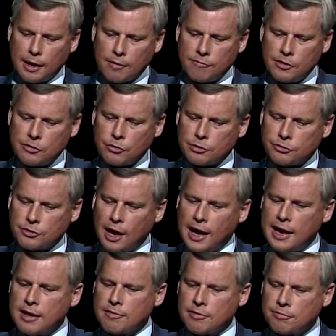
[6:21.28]
visual
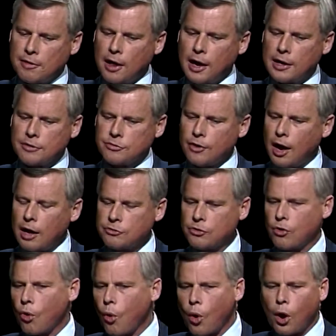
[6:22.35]
sighting of a flying saucer
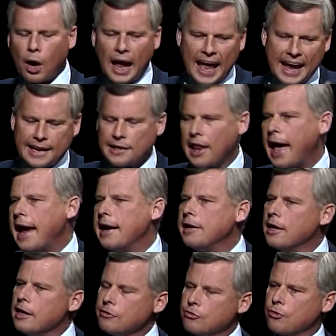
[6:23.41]
or a light,
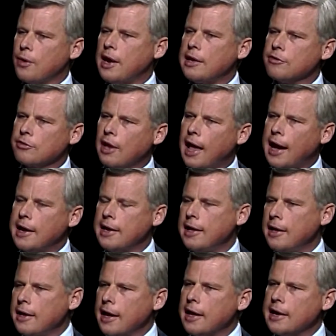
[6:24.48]
a strange light,
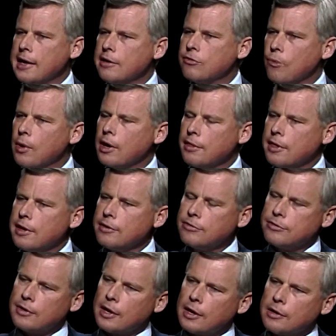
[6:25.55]
at each one of
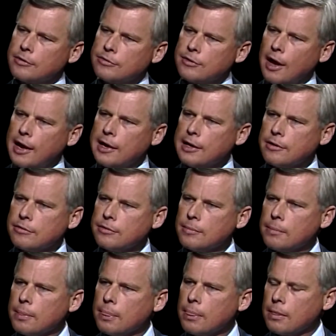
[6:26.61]
these sightings.
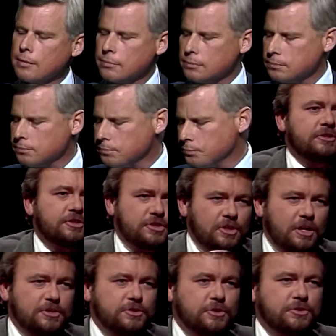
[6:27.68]
Okay, you mentioned the
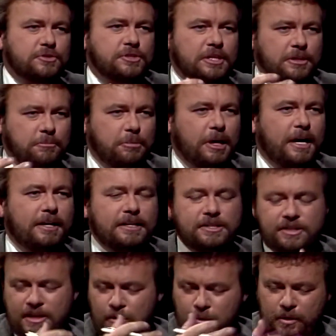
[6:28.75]
saucers and the bodies.
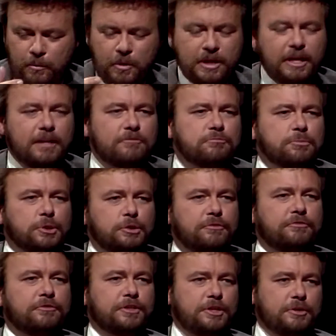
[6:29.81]
Now, what kind of proof
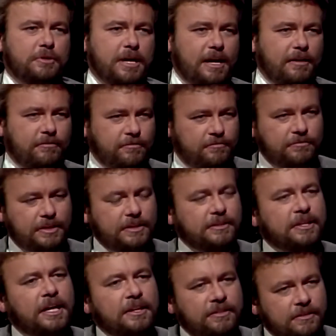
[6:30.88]
do you have
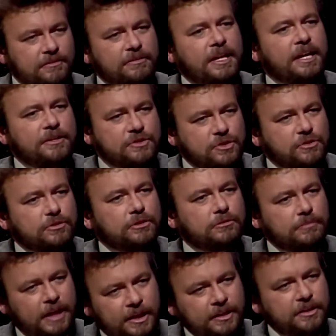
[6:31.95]
that is true?
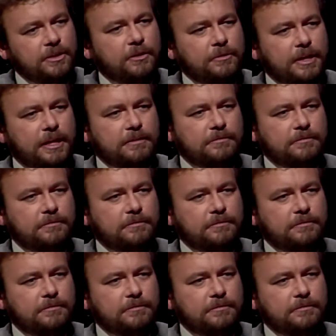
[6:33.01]
How do you know that?